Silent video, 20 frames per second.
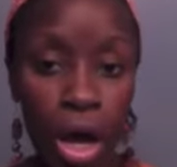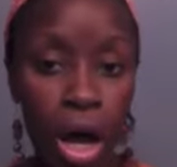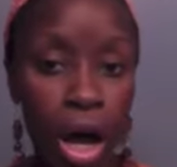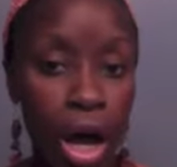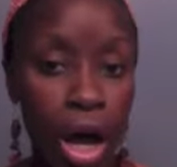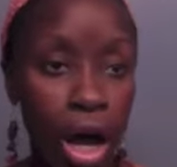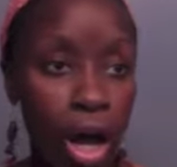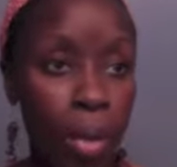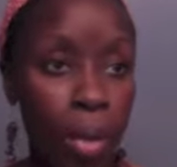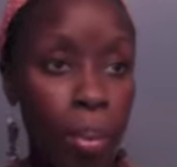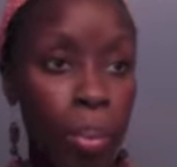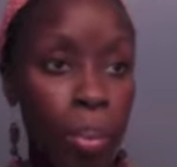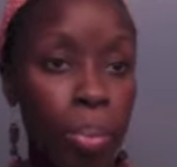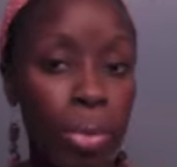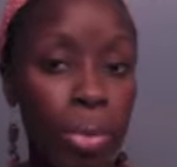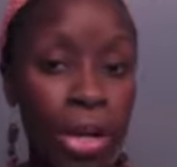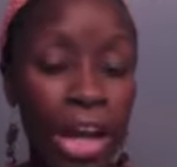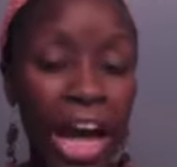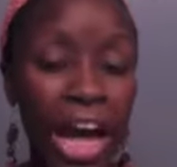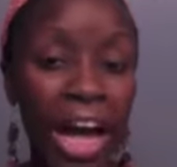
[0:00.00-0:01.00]

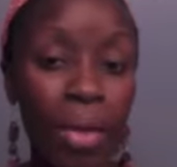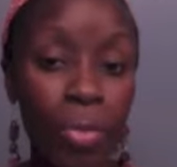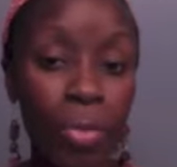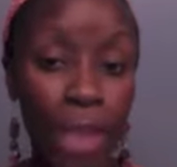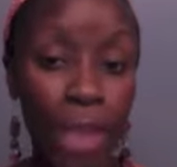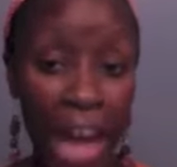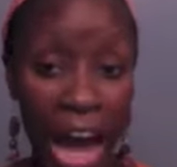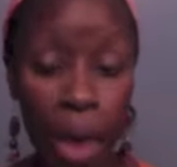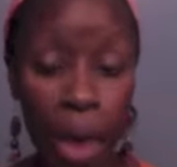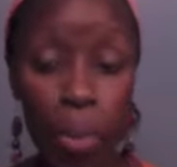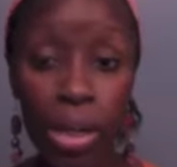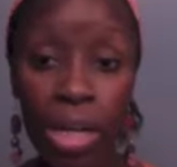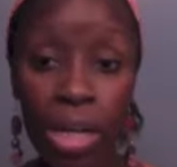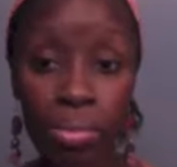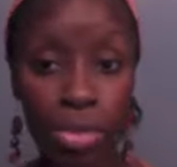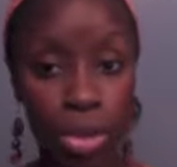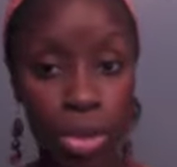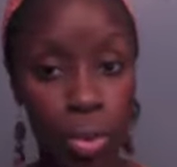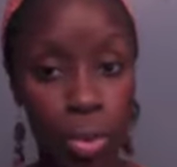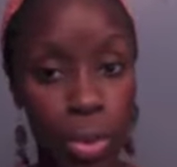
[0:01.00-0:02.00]
But now what
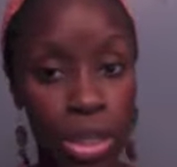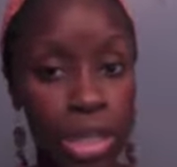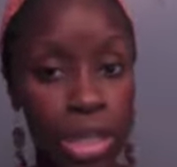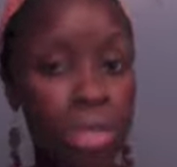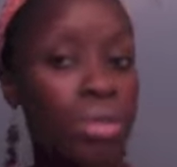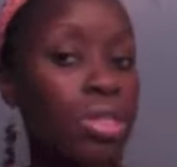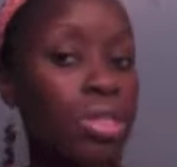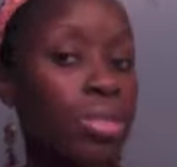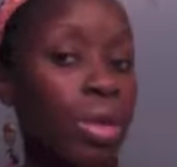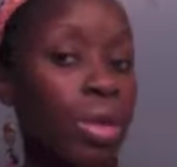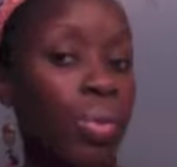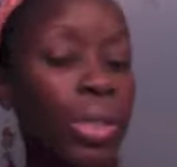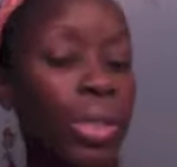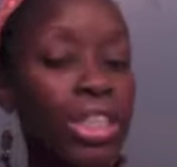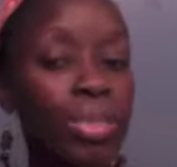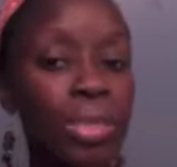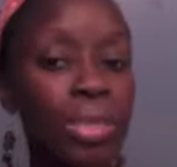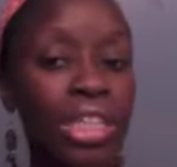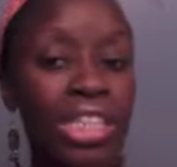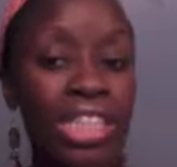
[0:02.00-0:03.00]
I'm doing in terms of my
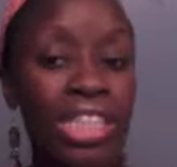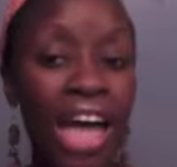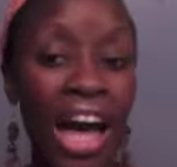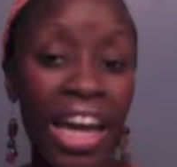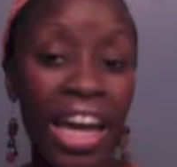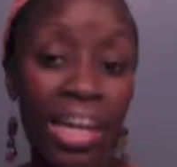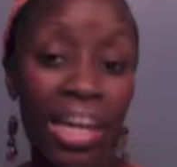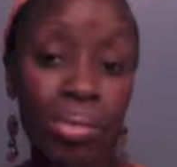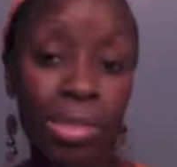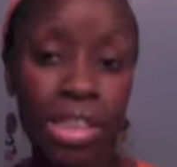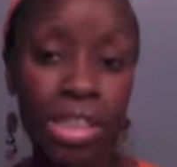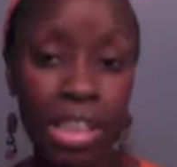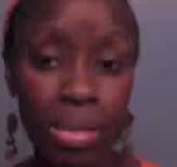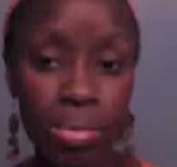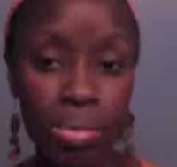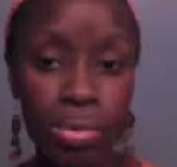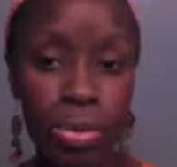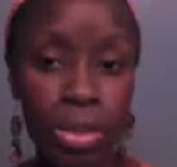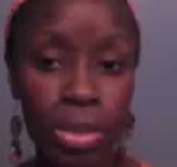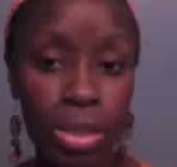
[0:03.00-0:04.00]
regimen is I am
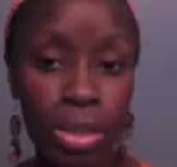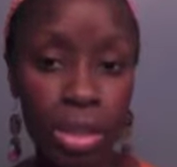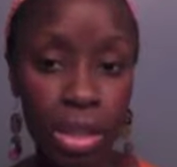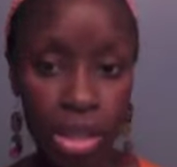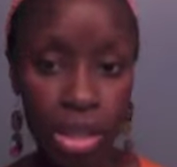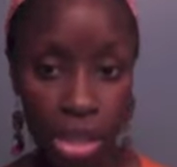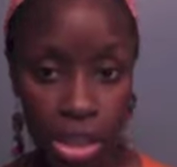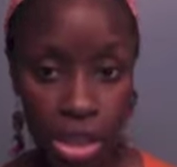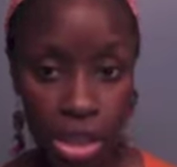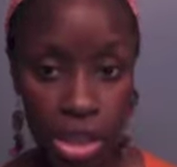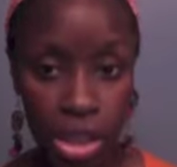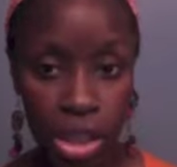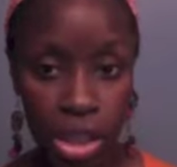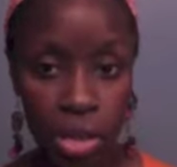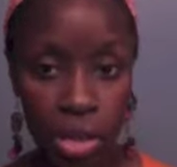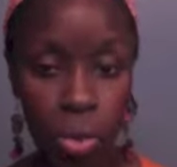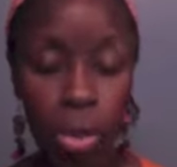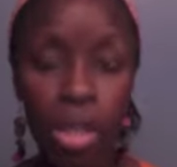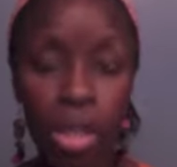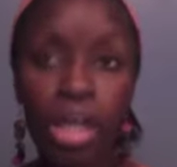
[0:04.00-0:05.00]
deep conditioning
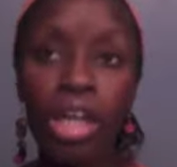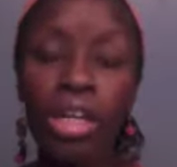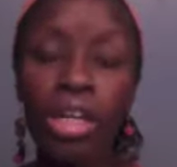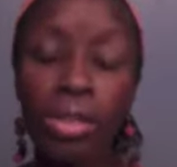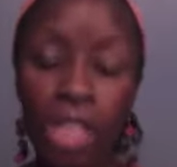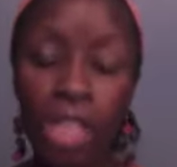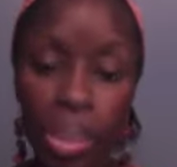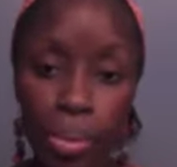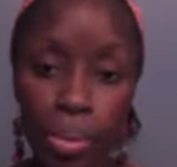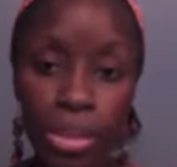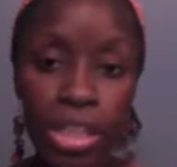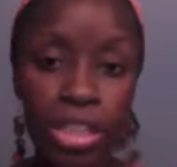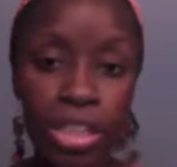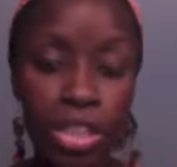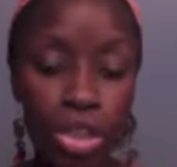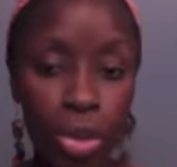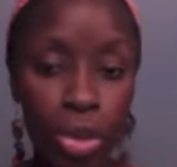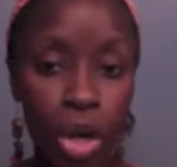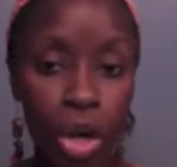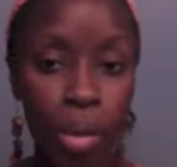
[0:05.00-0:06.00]
or keeping
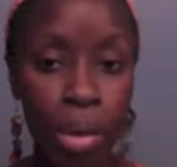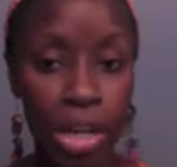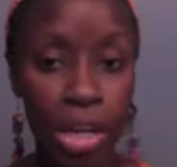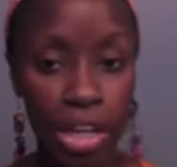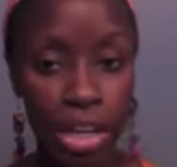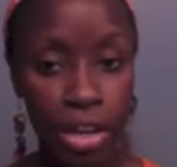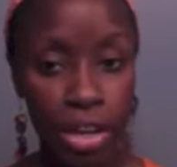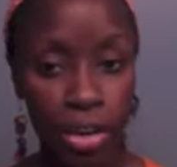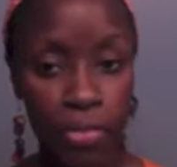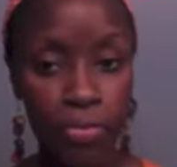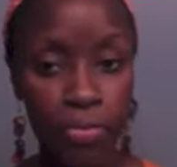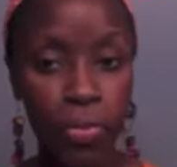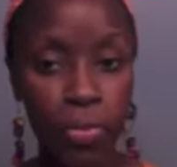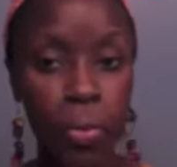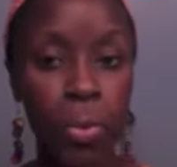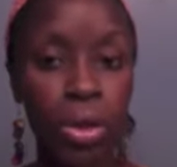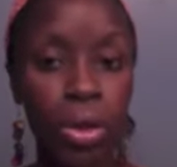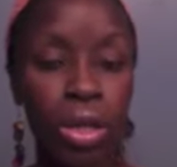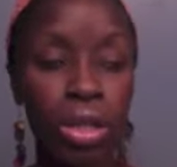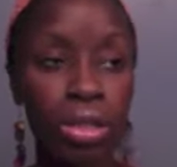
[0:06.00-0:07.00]
conditioner on my hair
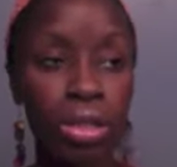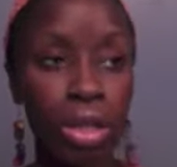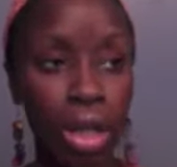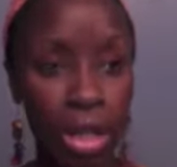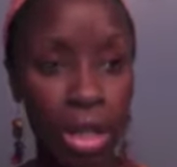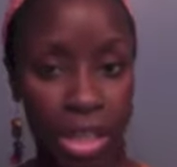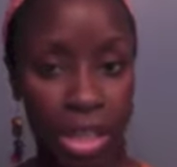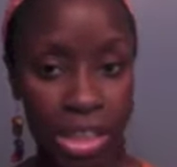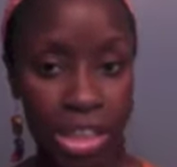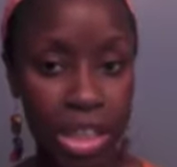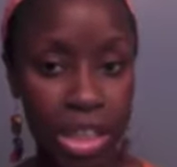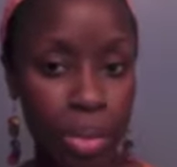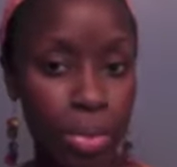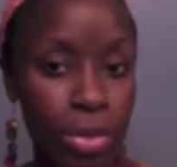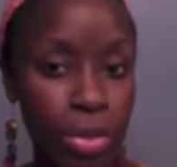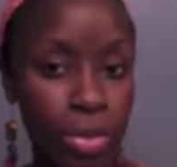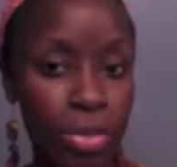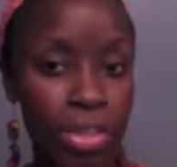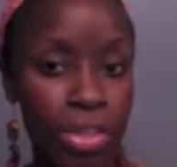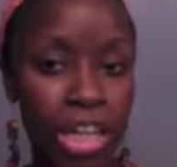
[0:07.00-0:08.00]
for an extended
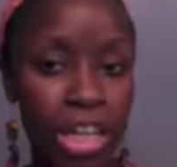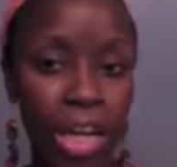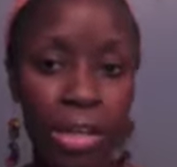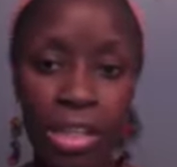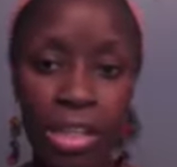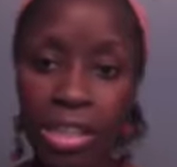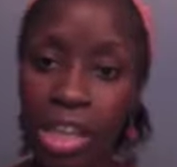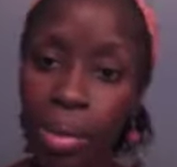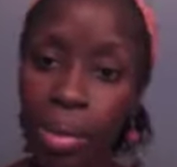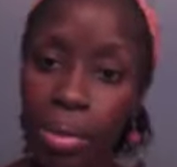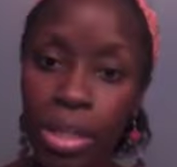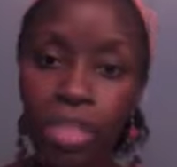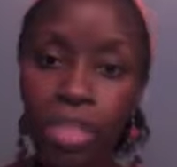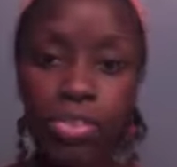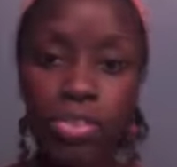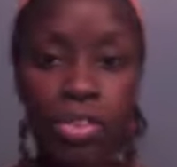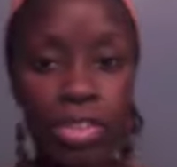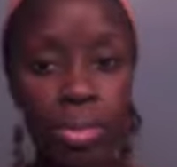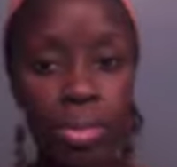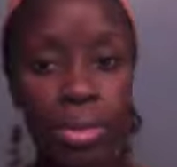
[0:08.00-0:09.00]
period of time, like 10 minutes,
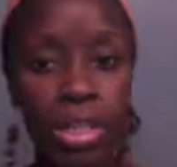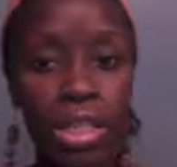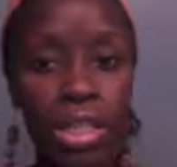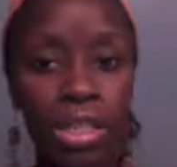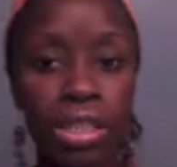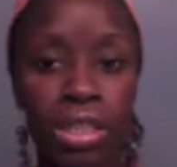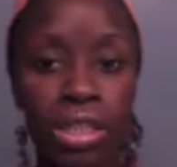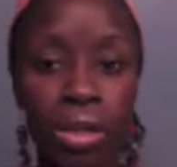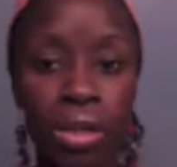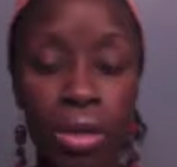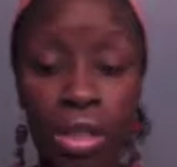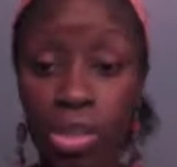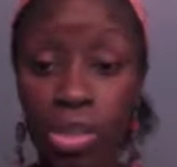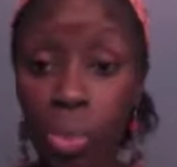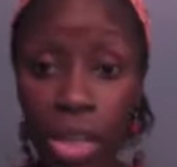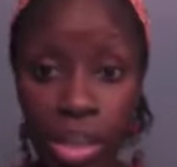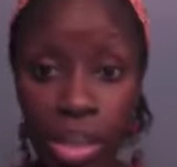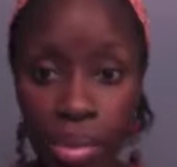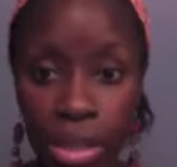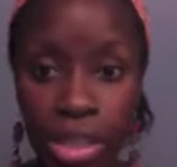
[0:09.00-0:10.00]
15 minutes, or
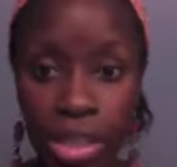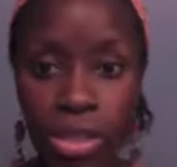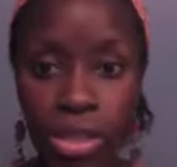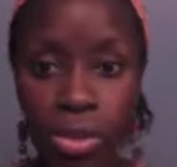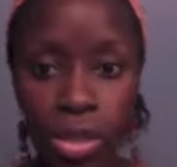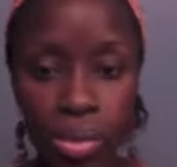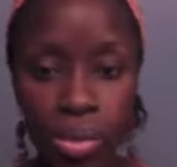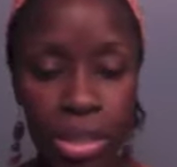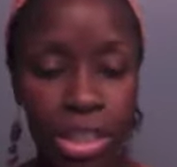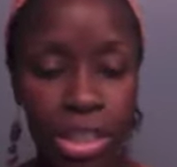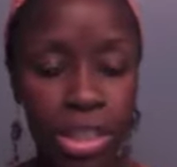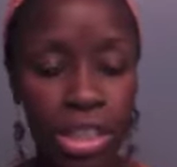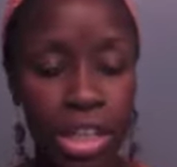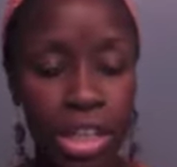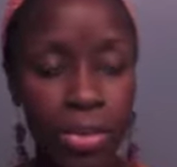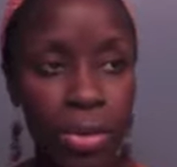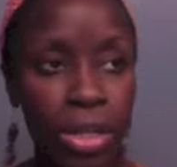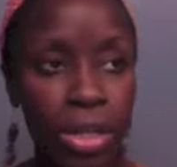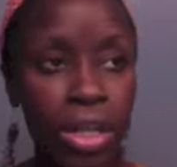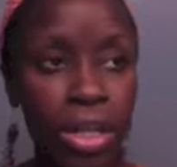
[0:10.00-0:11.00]
20 minutes, 30 minutes,
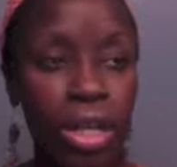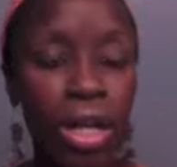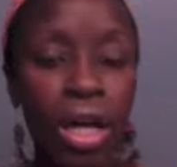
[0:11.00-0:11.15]
etc.